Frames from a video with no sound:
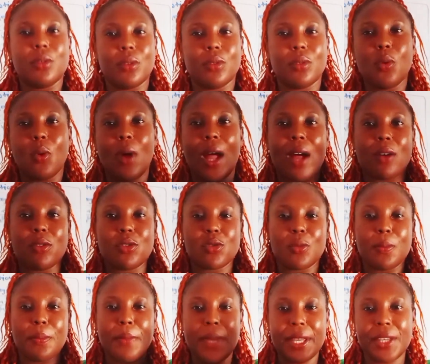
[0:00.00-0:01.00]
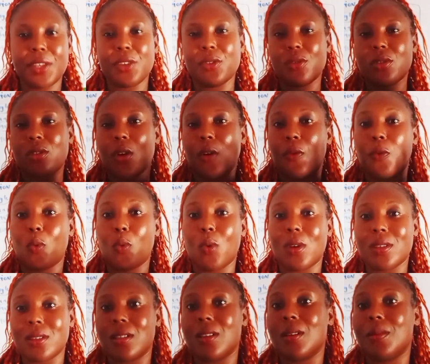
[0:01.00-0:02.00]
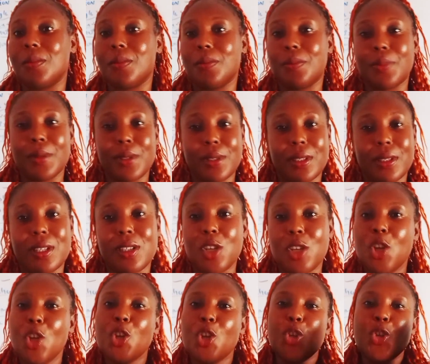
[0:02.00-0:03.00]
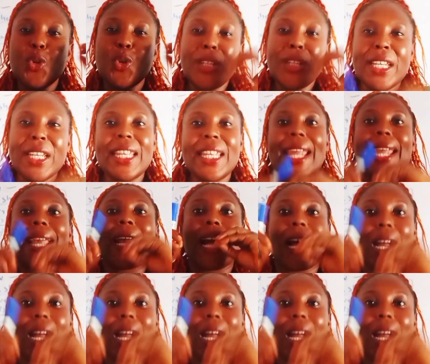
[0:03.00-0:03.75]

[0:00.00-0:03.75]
know how to make use of WhatsApp Business. You need a